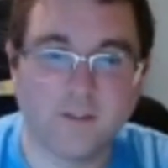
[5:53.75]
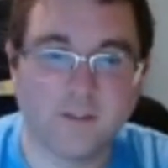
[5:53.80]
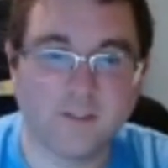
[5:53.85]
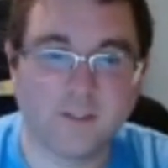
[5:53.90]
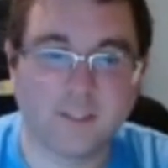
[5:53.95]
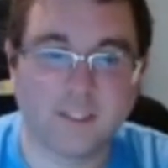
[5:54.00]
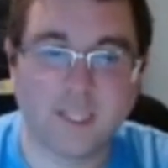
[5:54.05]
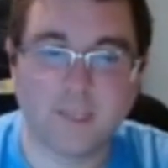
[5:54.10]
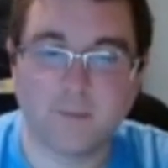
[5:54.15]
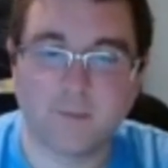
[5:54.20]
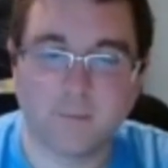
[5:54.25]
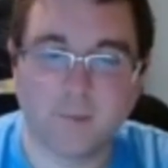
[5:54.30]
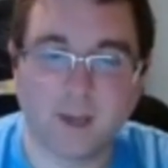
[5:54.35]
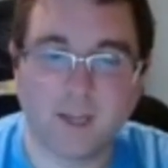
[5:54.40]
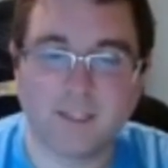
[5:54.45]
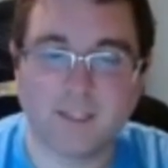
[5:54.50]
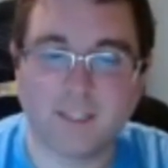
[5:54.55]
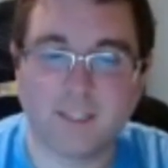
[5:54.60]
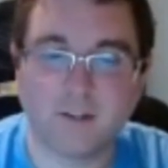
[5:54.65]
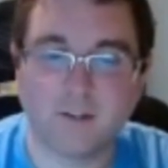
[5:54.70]
to keep in
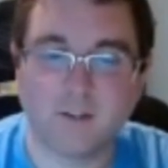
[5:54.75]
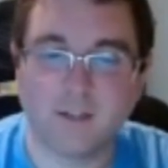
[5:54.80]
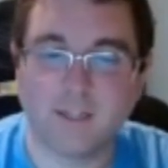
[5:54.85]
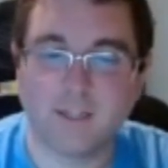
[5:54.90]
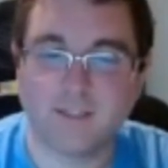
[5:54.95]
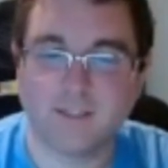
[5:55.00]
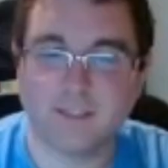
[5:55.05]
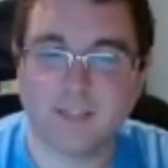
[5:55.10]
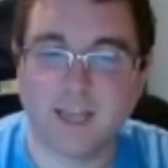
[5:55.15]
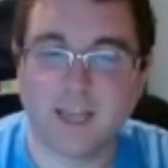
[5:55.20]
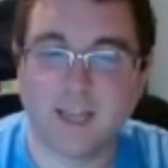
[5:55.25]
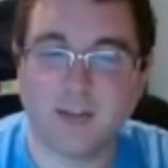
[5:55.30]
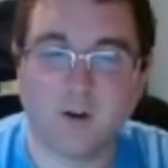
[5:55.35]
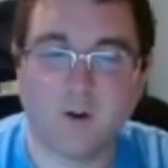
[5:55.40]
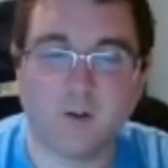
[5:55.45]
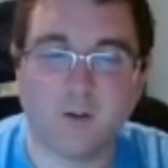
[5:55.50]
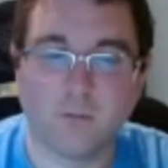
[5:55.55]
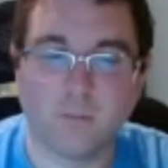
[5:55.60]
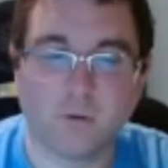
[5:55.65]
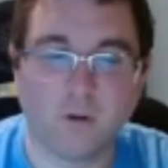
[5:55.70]
mind here is that
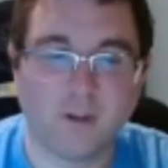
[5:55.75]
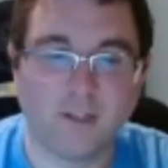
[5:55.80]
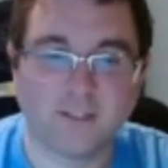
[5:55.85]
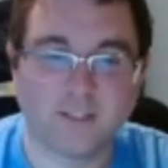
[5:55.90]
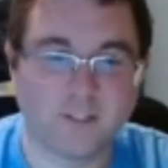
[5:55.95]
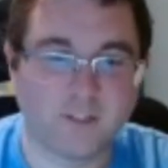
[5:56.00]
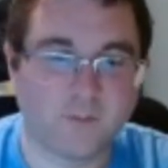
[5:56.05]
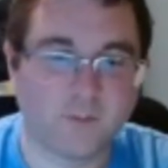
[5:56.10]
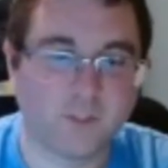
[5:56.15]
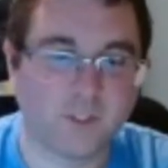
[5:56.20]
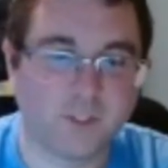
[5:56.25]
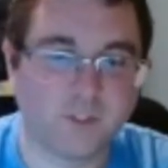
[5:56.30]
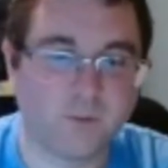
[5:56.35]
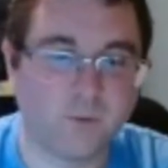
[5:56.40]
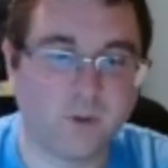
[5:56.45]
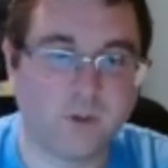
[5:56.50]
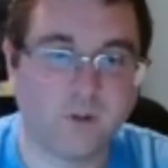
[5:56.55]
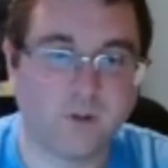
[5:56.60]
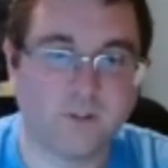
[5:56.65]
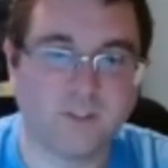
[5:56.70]
all the prices for this
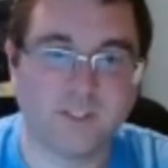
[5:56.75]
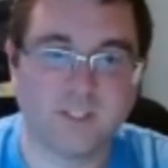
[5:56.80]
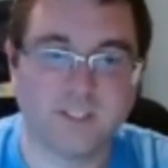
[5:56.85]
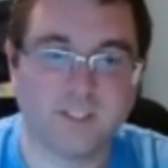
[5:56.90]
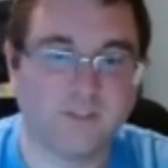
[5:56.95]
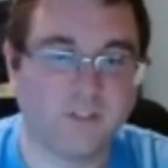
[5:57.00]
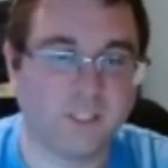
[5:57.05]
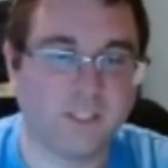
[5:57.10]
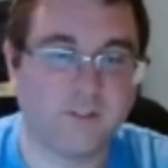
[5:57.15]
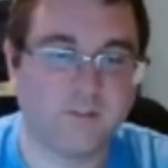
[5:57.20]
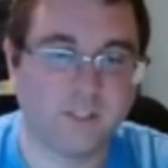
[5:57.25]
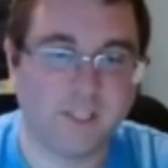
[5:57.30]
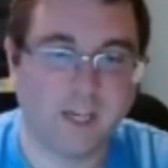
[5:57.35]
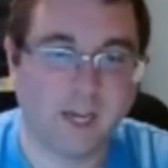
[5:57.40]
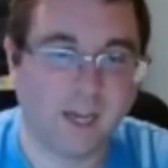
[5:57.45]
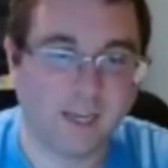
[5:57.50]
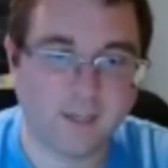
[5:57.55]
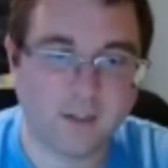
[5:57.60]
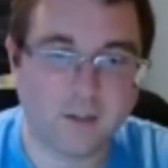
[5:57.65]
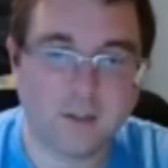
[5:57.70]
one are significantly
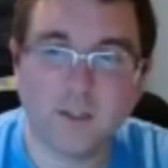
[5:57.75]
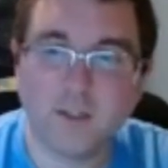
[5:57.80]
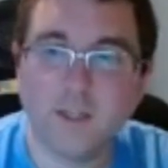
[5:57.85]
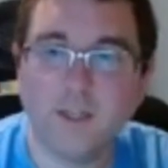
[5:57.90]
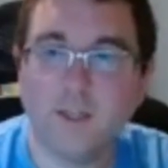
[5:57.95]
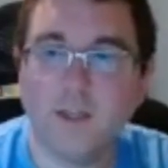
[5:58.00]
higher.